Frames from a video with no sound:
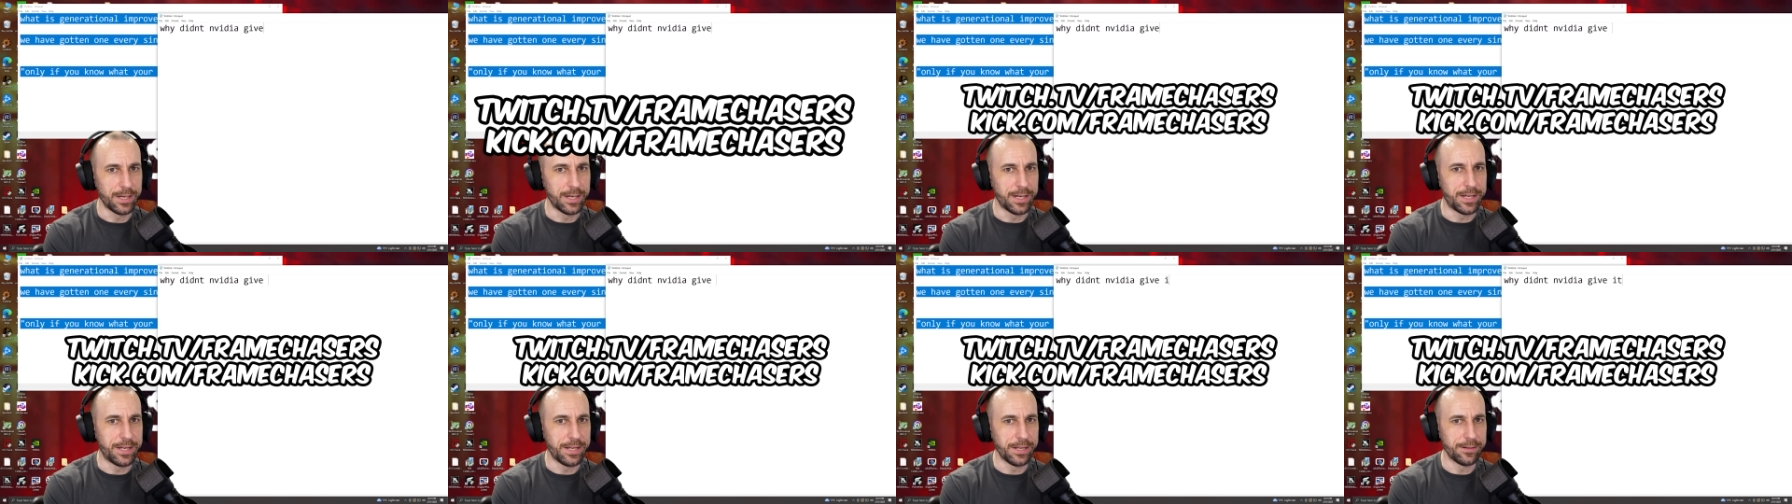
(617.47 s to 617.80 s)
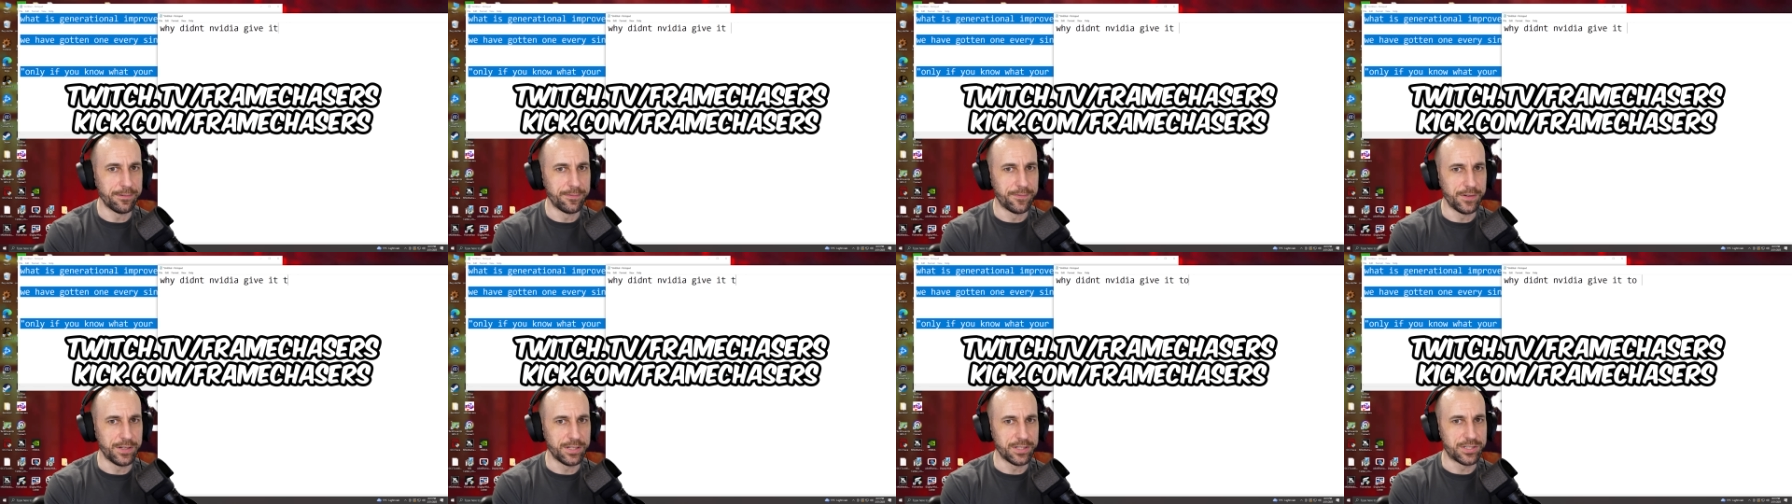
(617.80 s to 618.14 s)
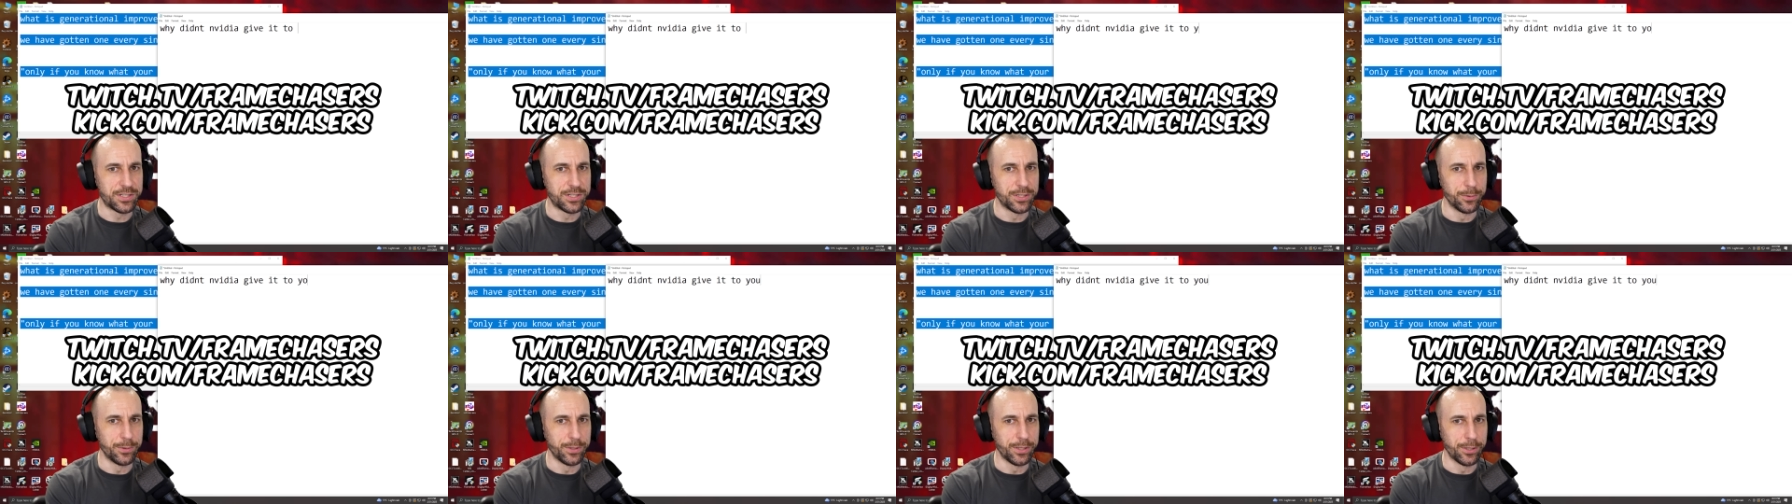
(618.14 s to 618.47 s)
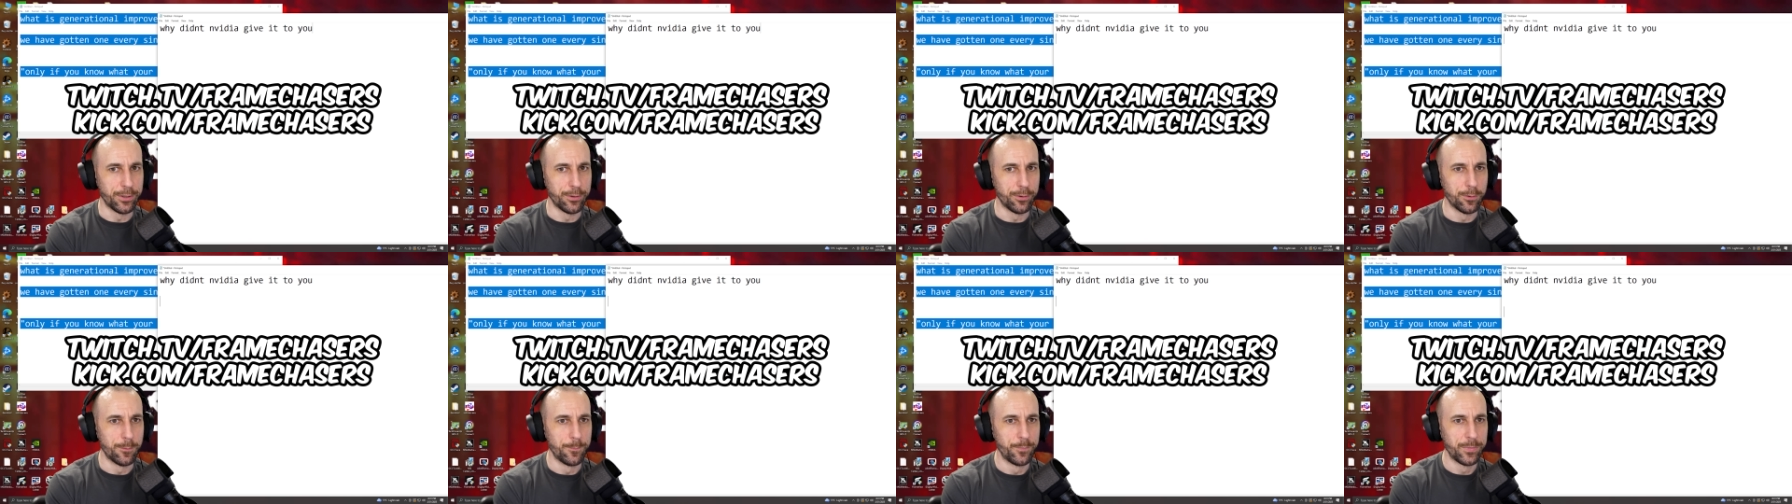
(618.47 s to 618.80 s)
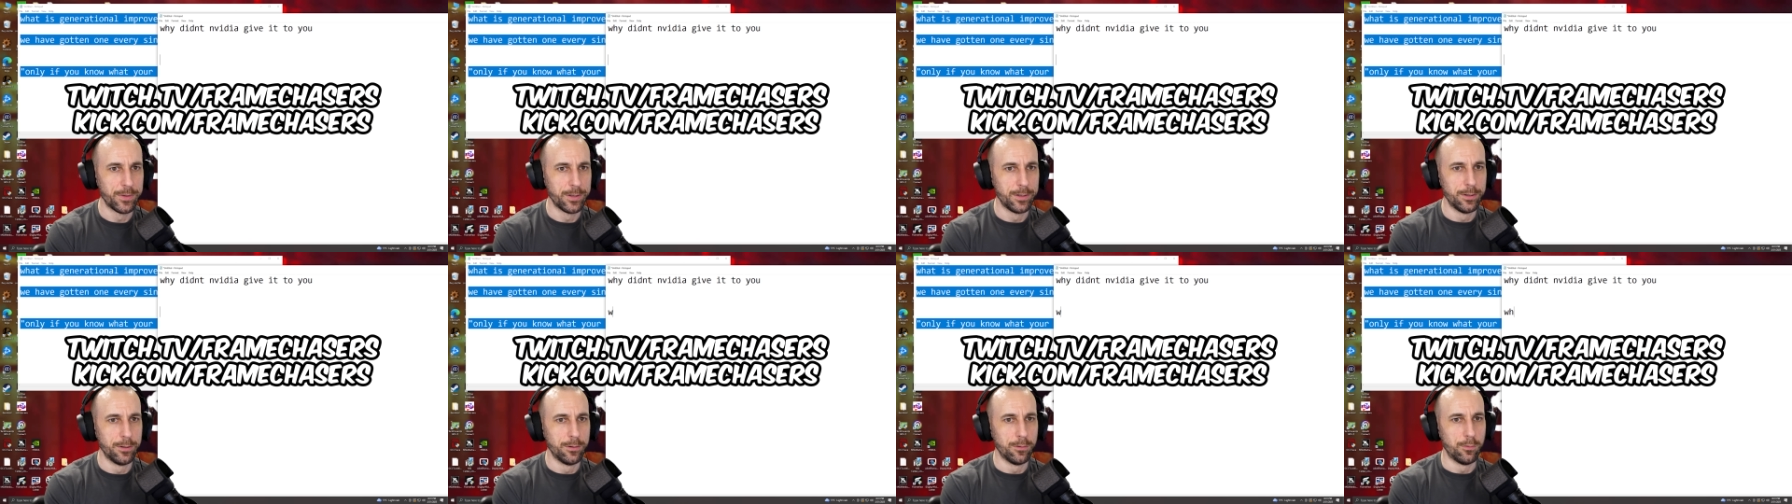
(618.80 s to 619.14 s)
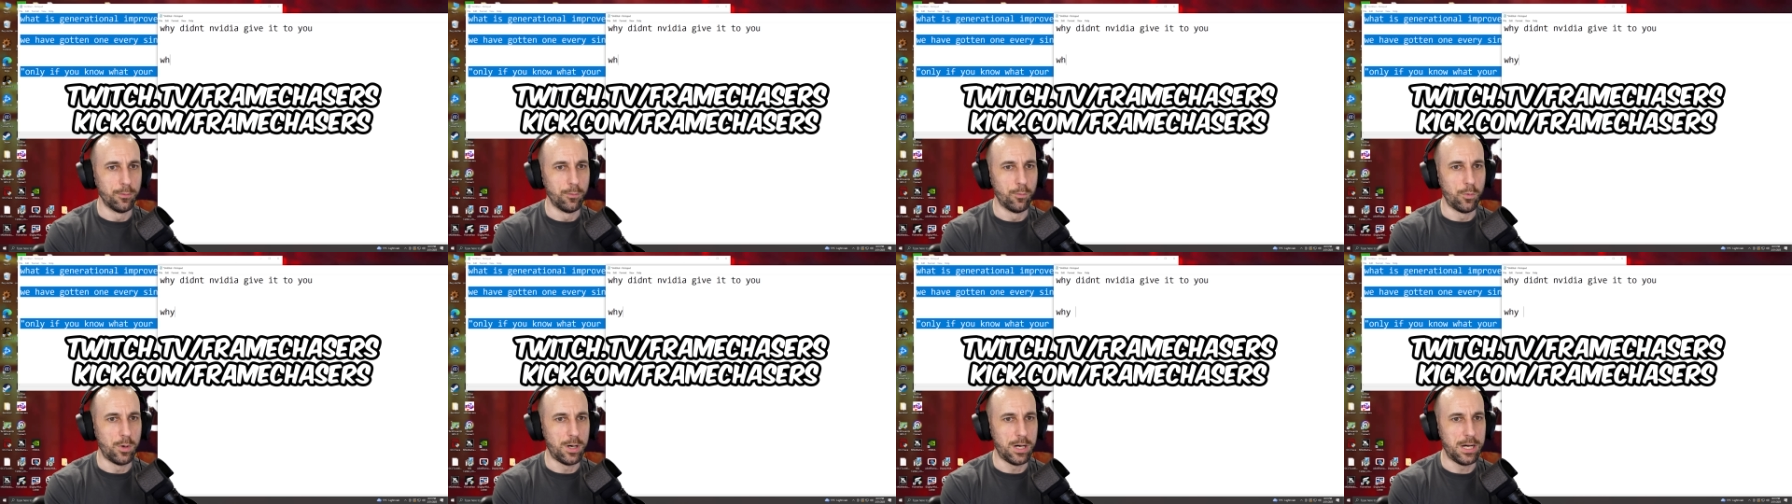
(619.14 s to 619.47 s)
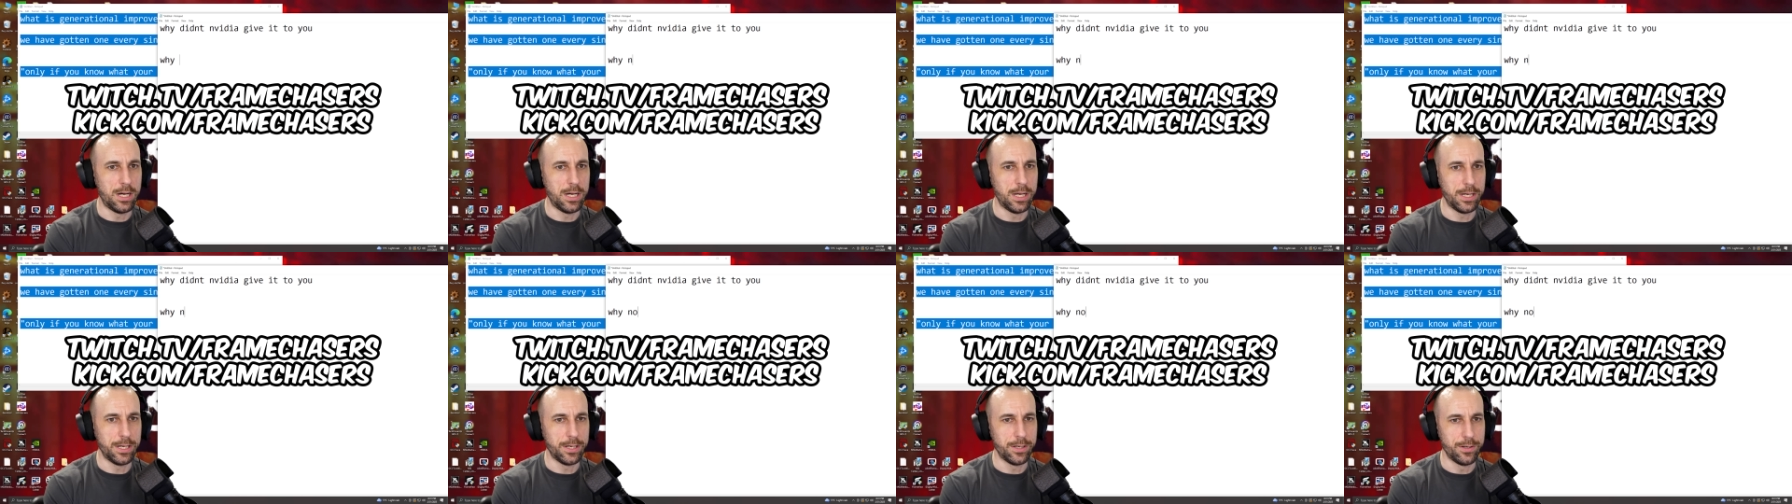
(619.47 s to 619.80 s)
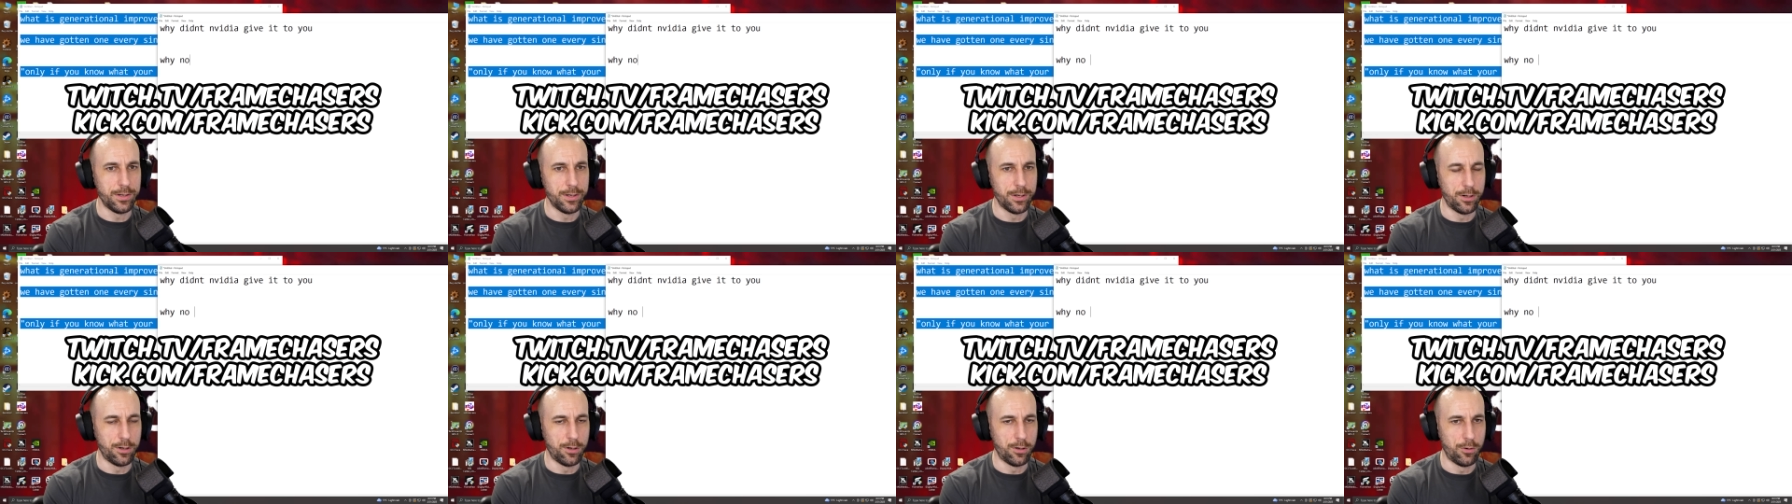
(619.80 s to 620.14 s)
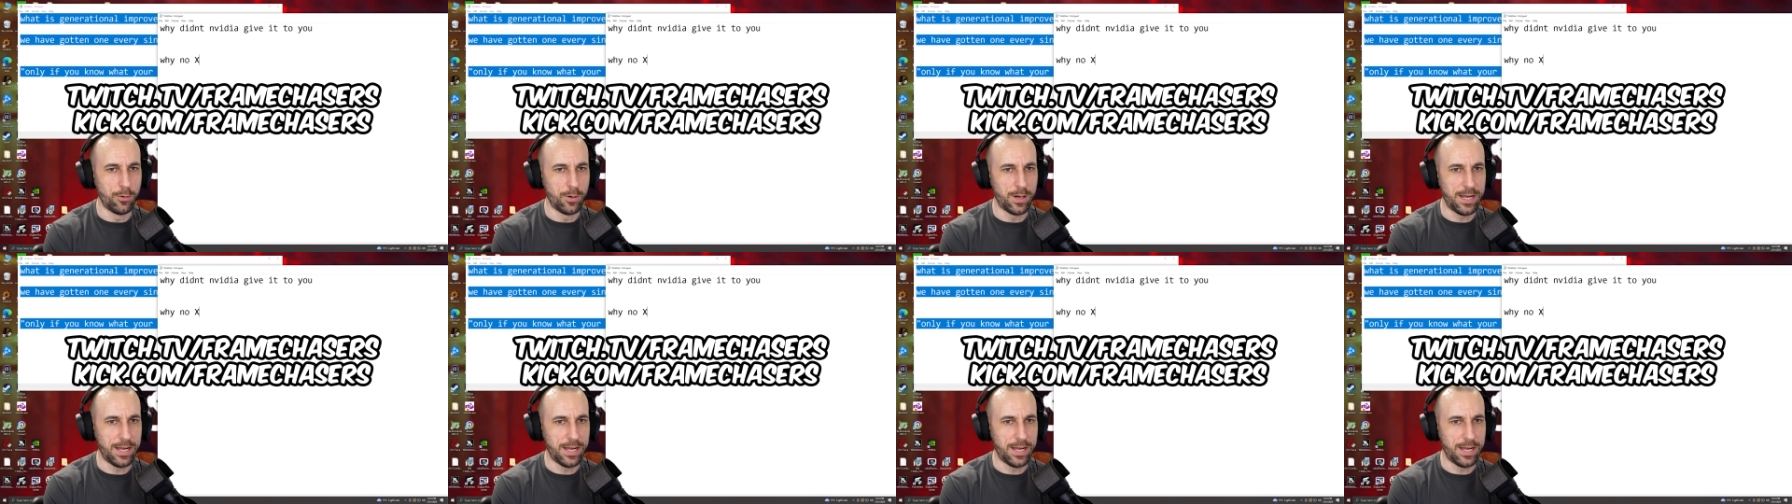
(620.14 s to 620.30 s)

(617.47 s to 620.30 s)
give it to you why no